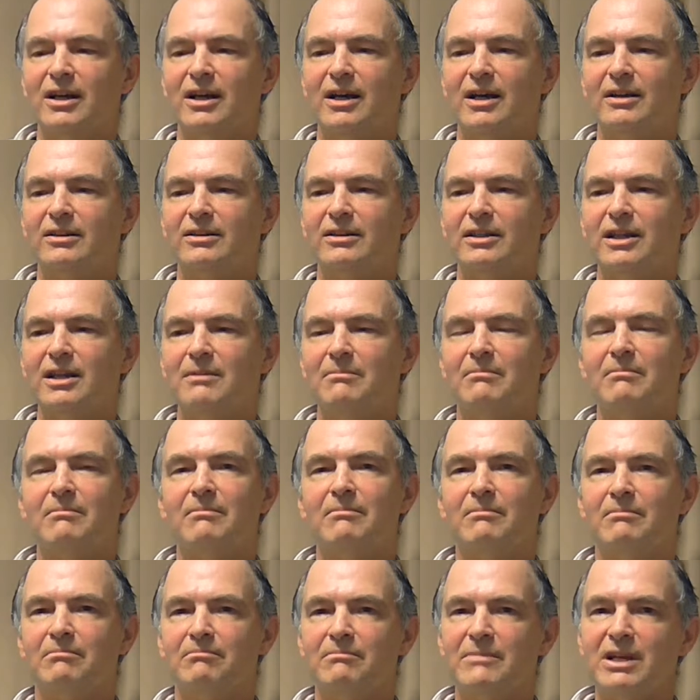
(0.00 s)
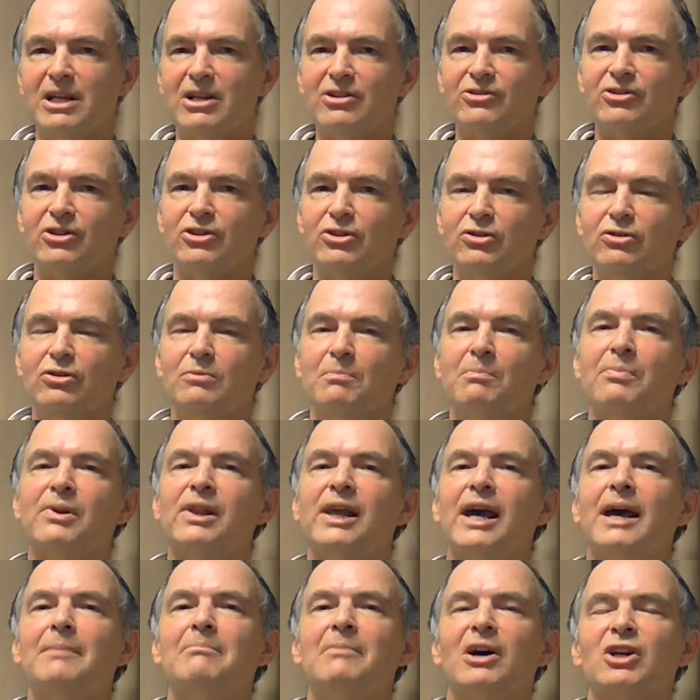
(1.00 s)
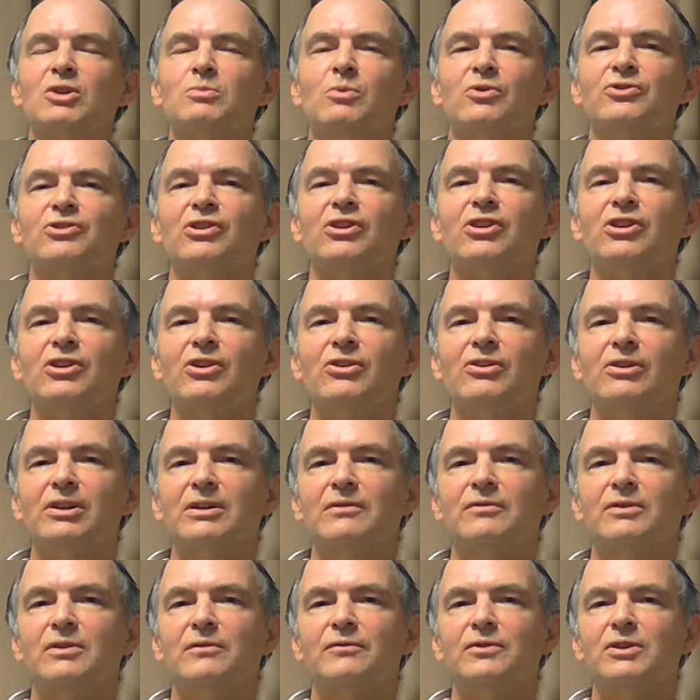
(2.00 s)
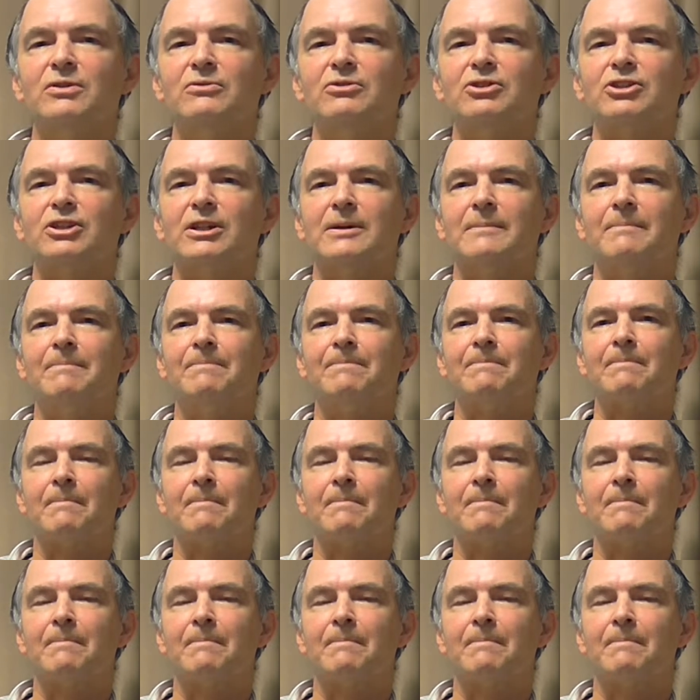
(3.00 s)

and it means that you can plan much more securely for the future.